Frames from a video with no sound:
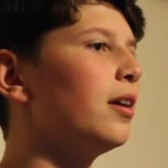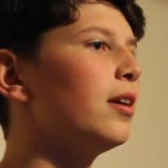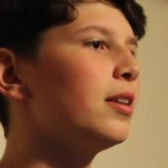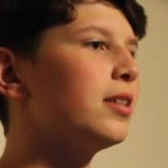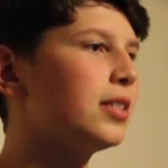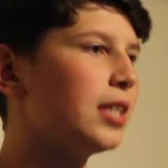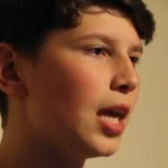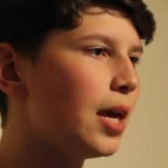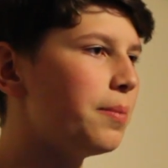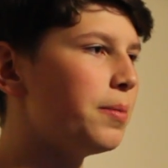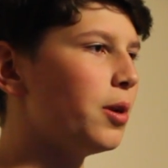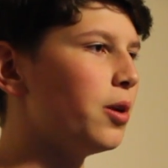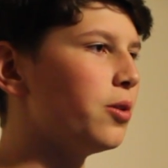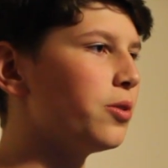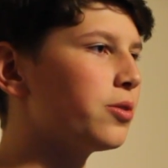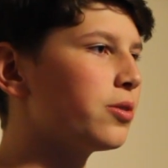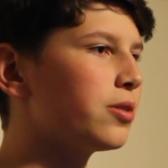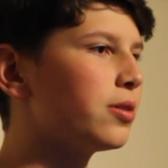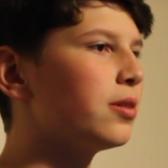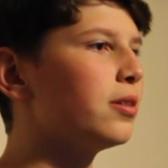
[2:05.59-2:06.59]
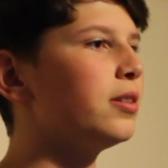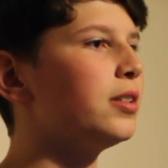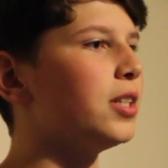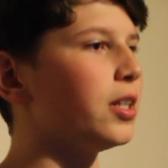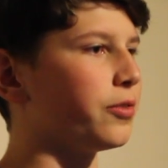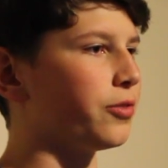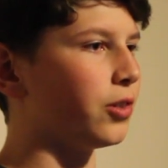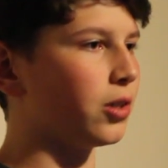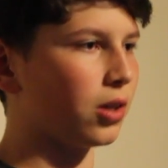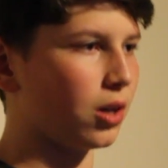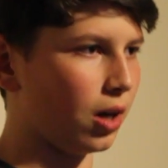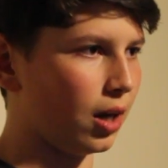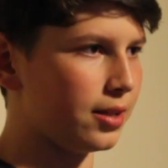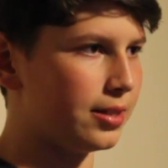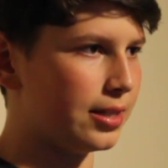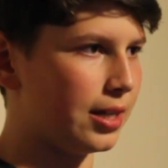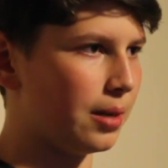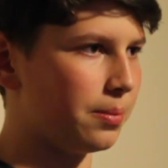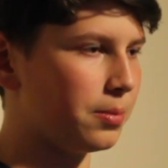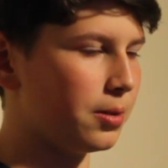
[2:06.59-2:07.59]
Same use, different
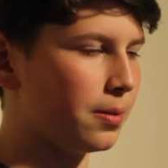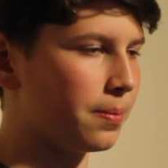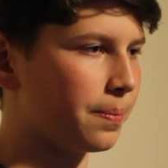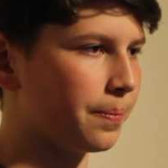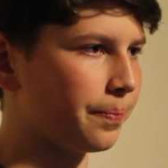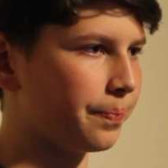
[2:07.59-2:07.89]
concept.